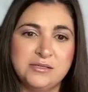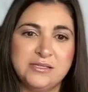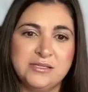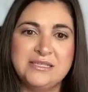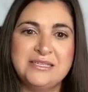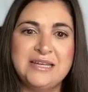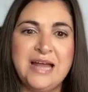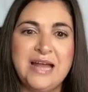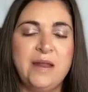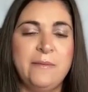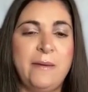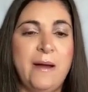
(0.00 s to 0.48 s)
It's
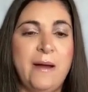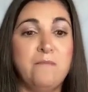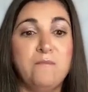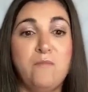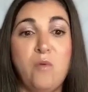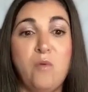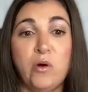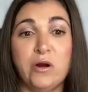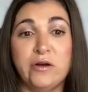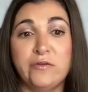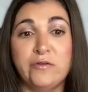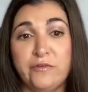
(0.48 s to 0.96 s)
not about
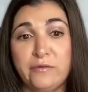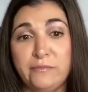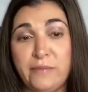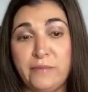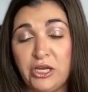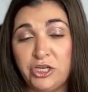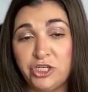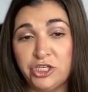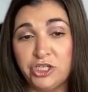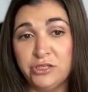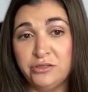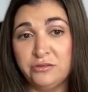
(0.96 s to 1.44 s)
more
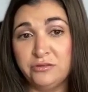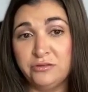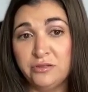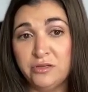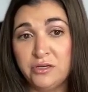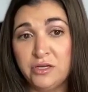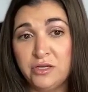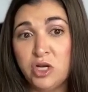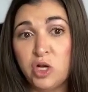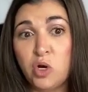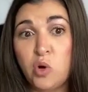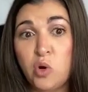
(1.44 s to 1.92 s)
information.
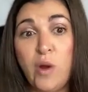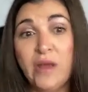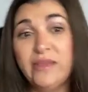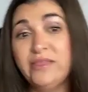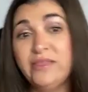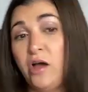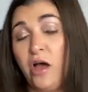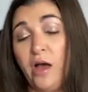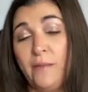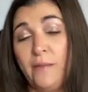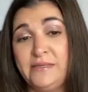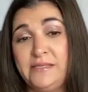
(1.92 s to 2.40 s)
Quite
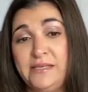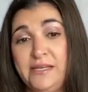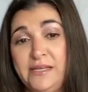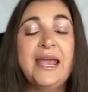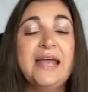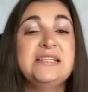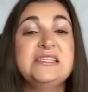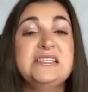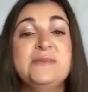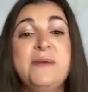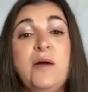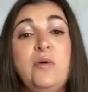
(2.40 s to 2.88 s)
the opposite.
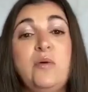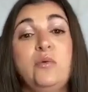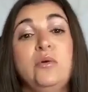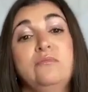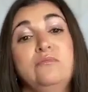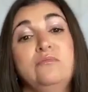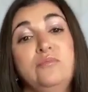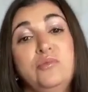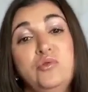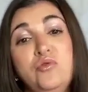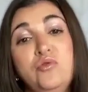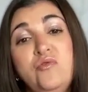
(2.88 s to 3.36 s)
It's about
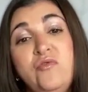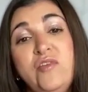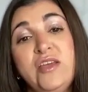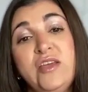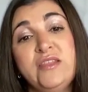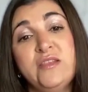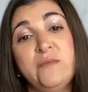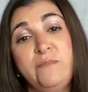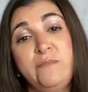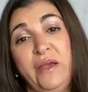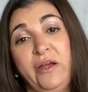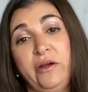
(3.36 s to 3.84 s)
removing
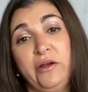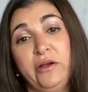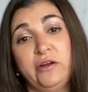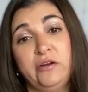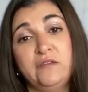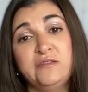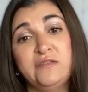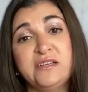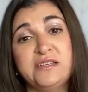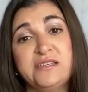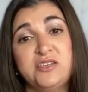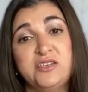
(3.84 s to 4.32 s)
the barrier
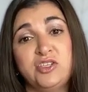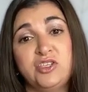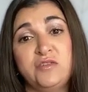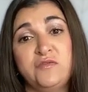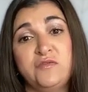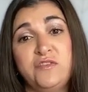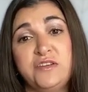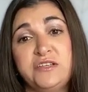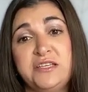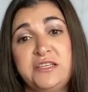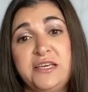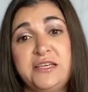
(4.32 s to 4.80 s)
of decision
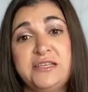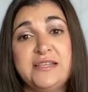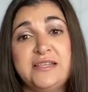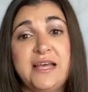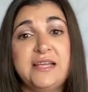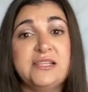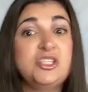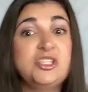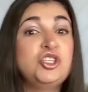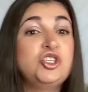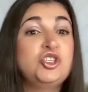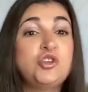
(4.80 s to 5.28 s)
fatigue
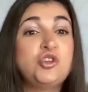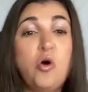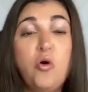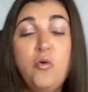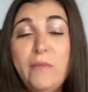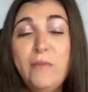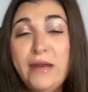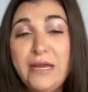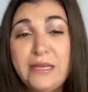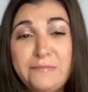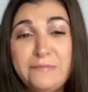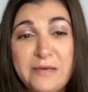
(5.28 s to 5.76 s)
that so
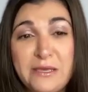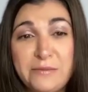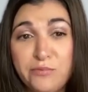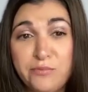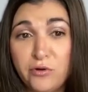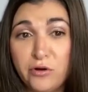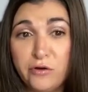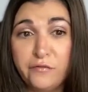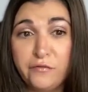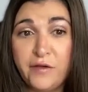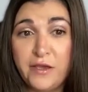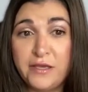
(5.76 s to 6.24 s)
many people
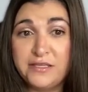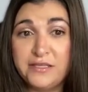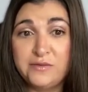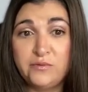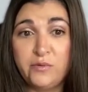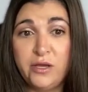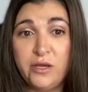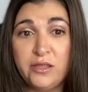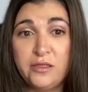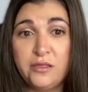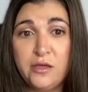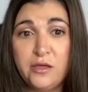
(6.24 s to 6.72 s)
are faced
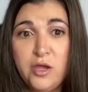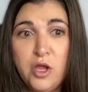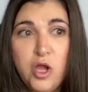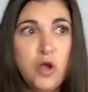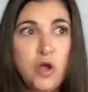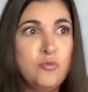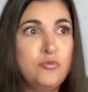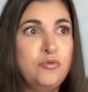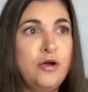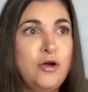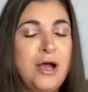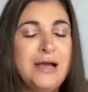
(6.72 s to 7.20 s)
with,
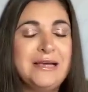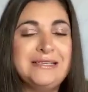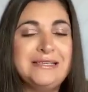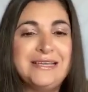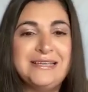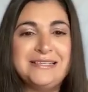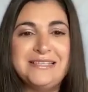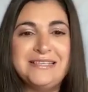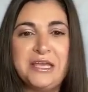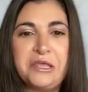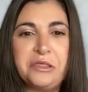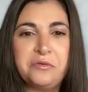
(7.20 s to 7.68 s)

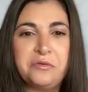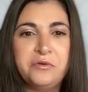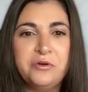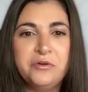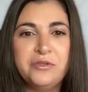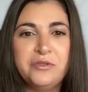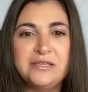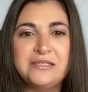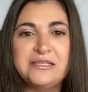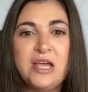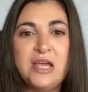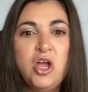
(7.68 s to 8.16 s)
processing through
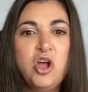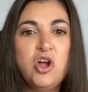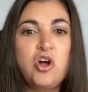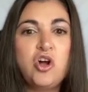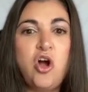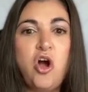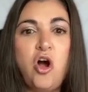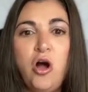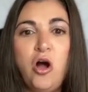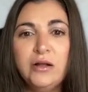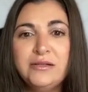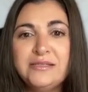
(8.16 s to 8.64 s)
this
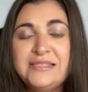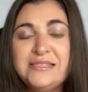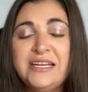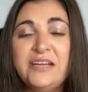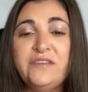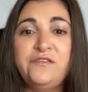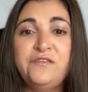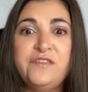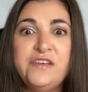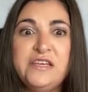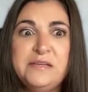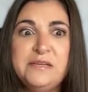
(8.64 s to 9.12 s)

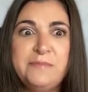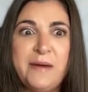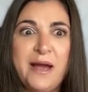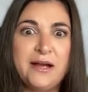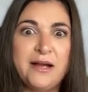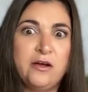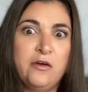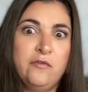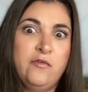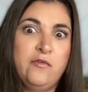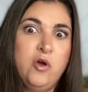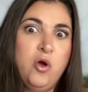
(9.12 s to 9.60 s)
constant
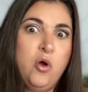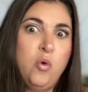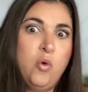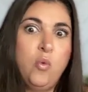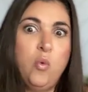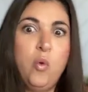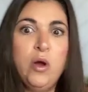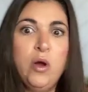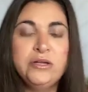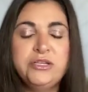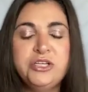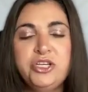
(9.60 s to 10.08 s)
feedback of
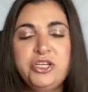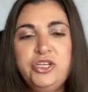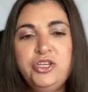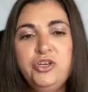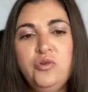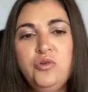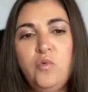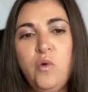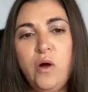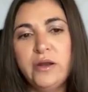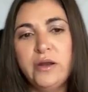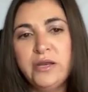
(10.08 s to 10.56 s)
what to
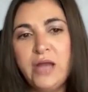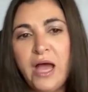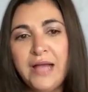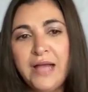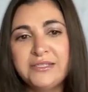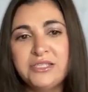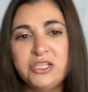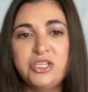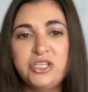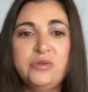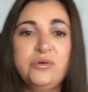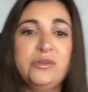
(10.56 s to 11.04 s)
do, what not
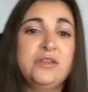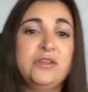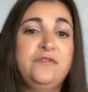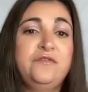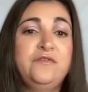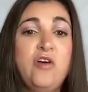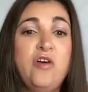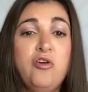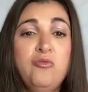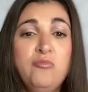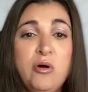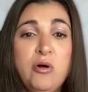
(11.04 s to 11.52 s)
to do, and the
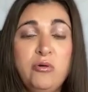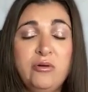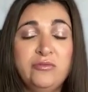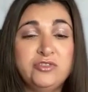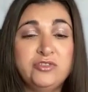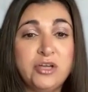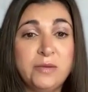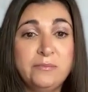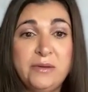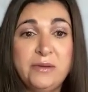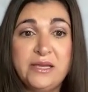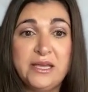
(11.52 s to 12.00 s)
FOMO of
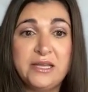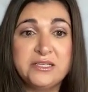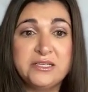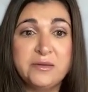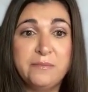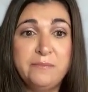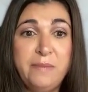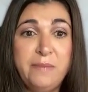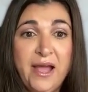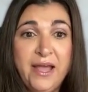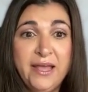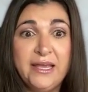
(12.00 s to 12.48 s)
jumping into
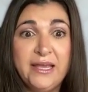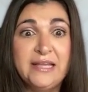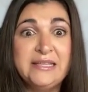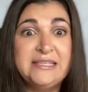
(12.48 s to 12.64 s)
buying.